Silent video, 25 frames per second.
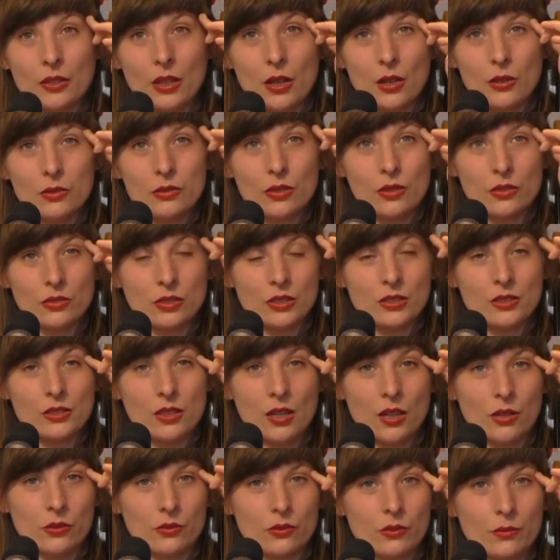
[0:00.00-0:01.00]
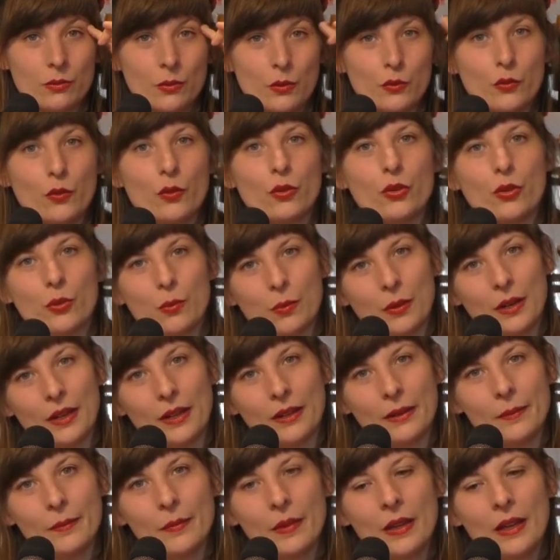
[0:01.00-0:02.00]
How does it sound before you
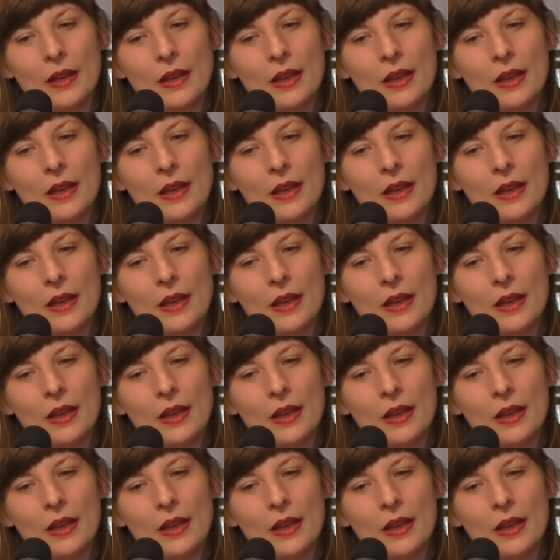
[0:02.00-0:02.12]
play?